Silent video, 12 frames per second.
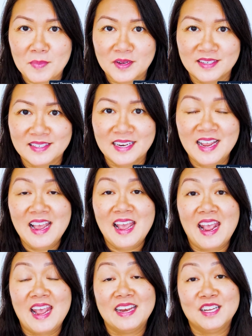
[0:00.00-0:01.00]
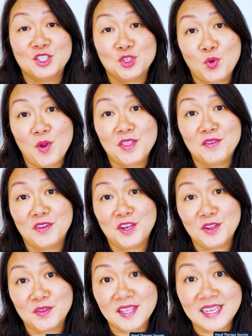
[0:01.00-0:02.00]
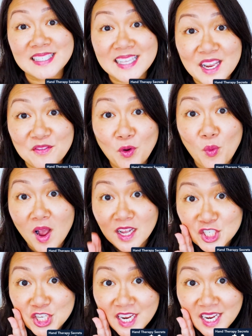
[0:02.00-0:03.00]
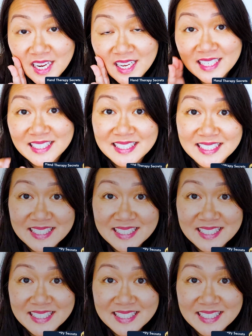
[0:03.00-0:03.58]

button and enjoy the video. Thanks again for watching.